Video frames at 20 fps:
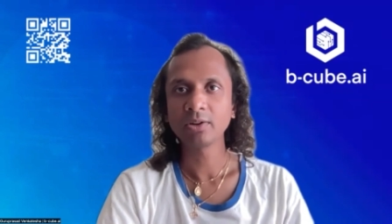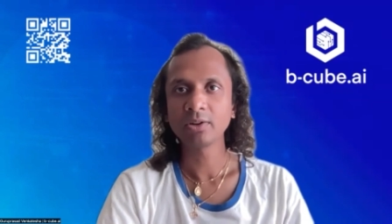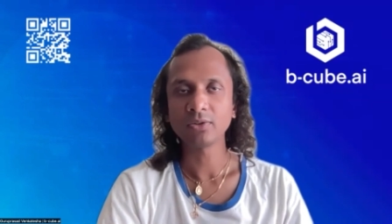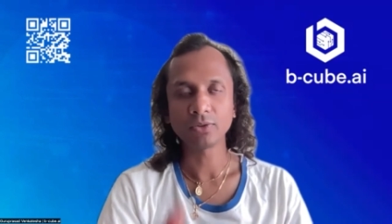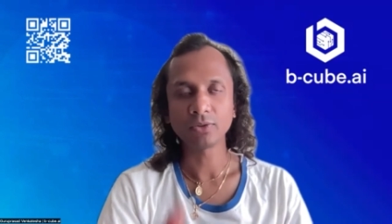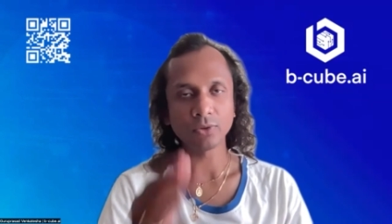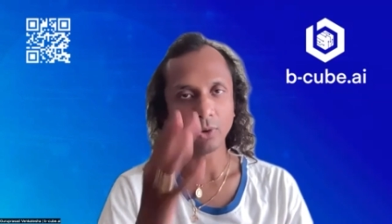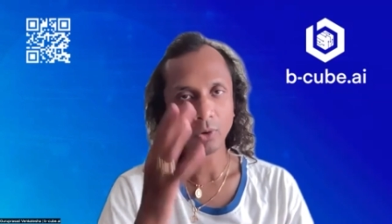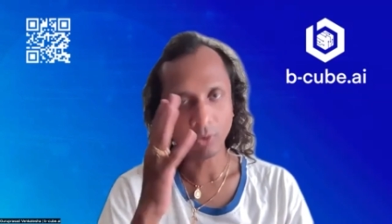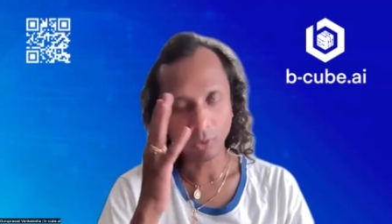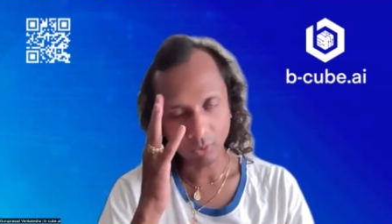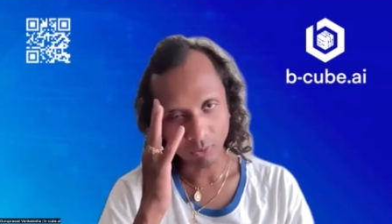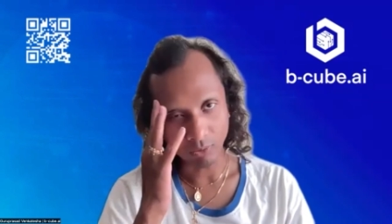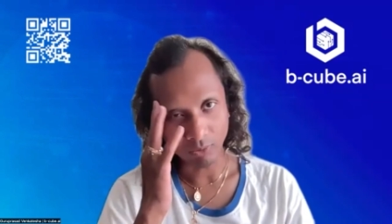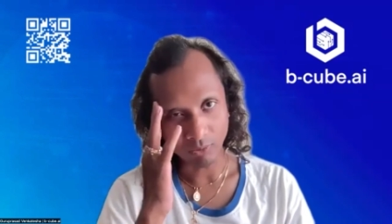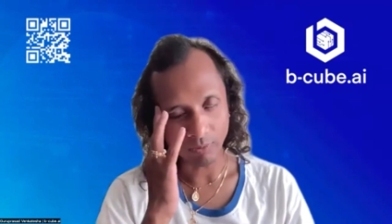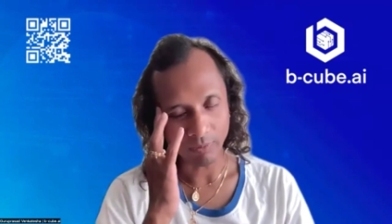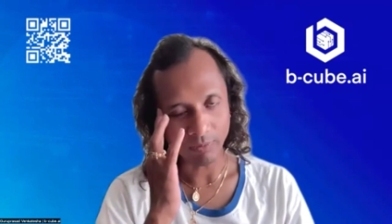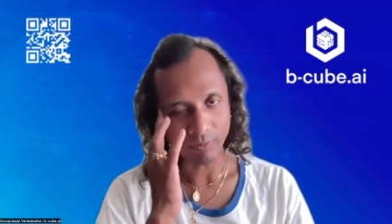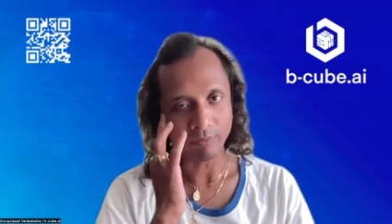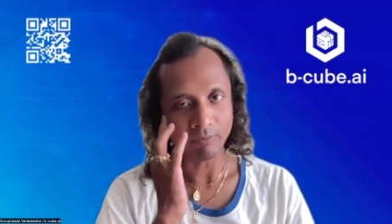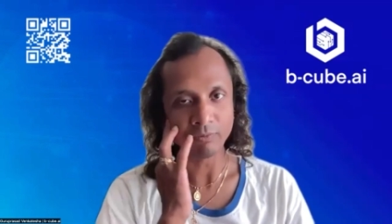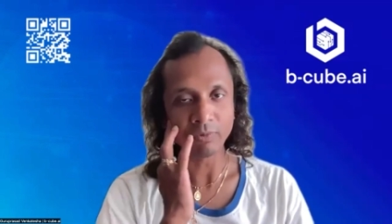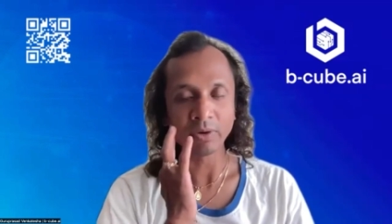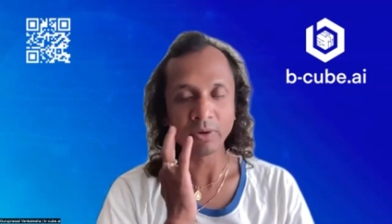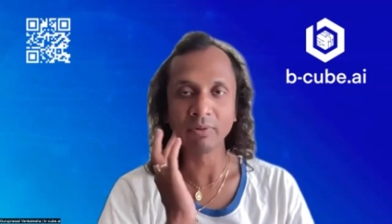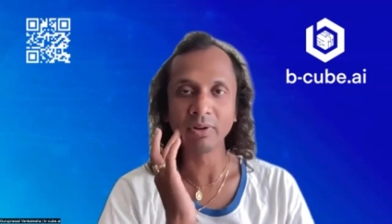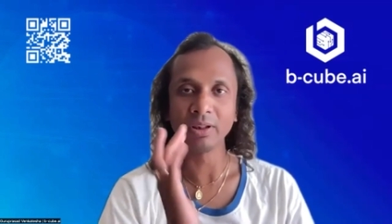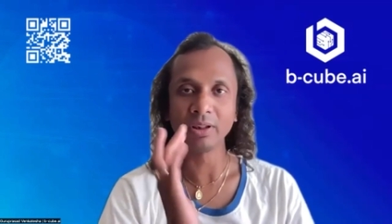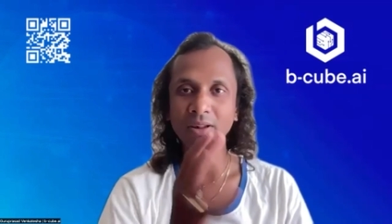So
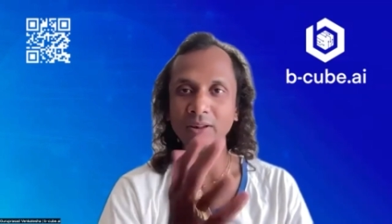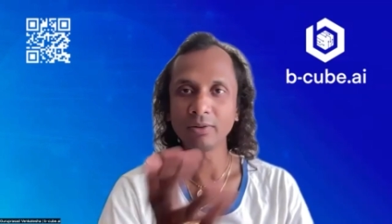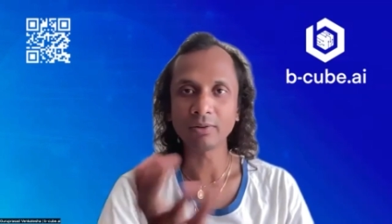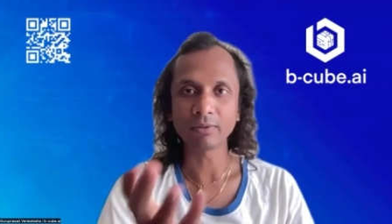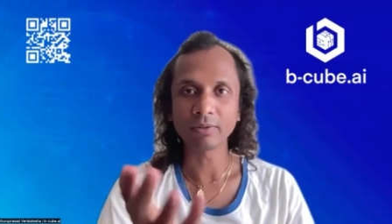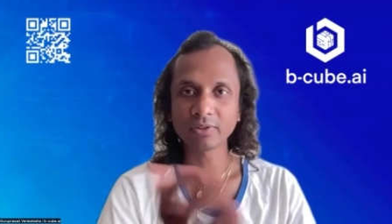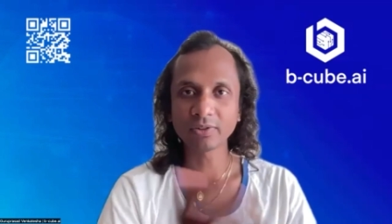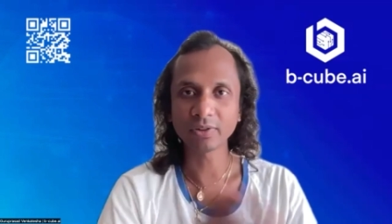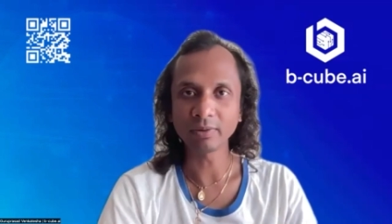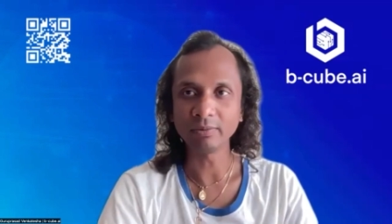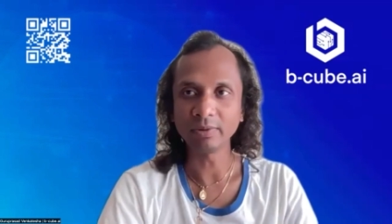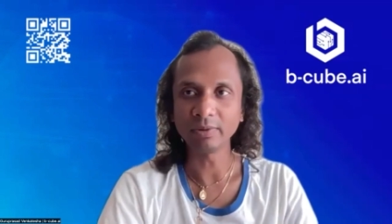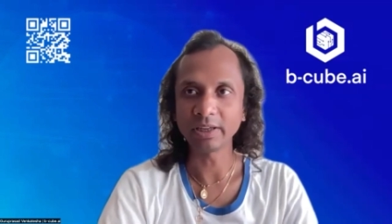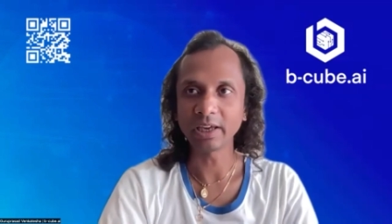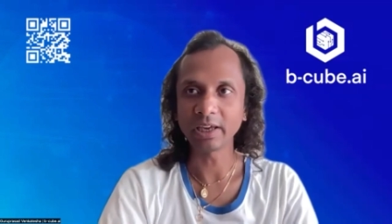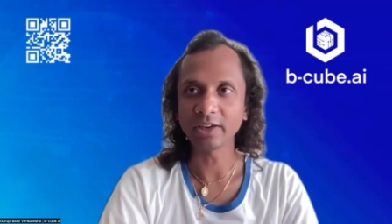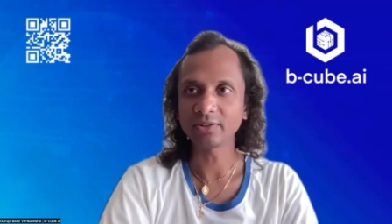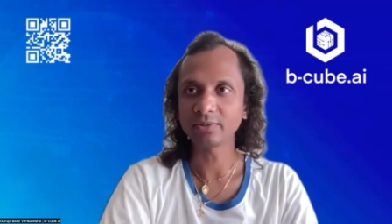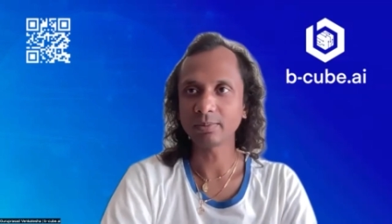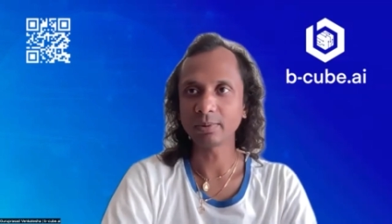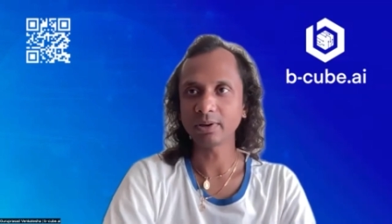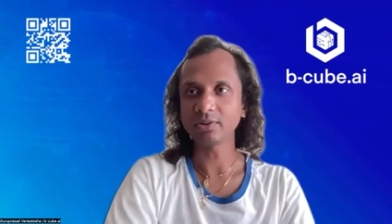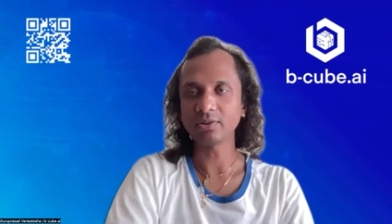we will receive DASP